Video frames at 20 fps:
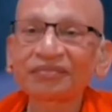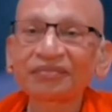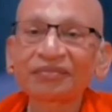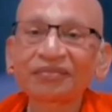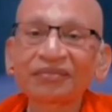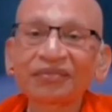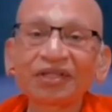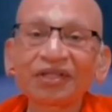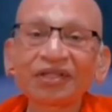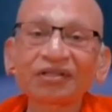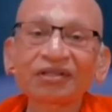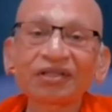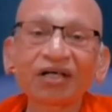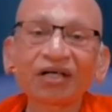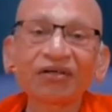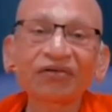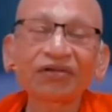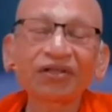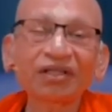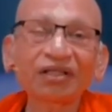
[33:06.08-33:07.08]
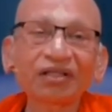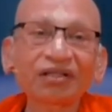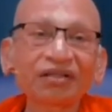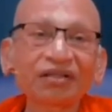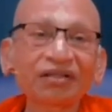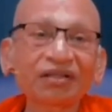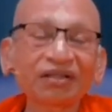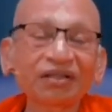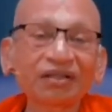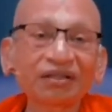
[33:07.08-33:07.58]
Yes, now he
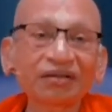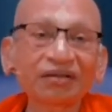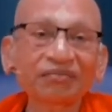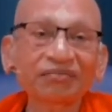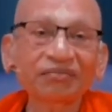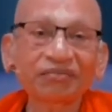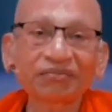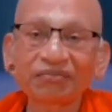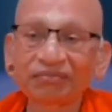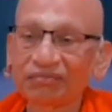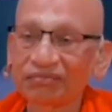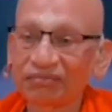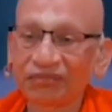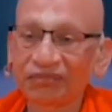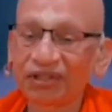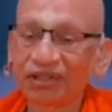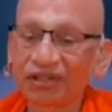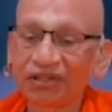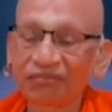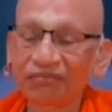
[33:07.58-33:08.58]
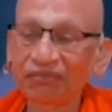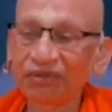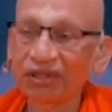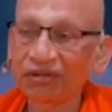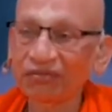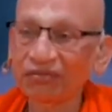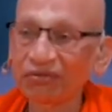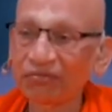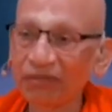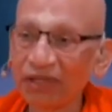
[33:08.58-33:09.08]
can
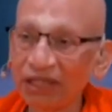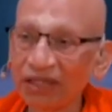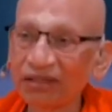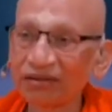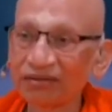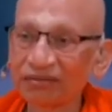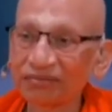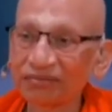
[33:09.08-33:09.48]
become a beggar.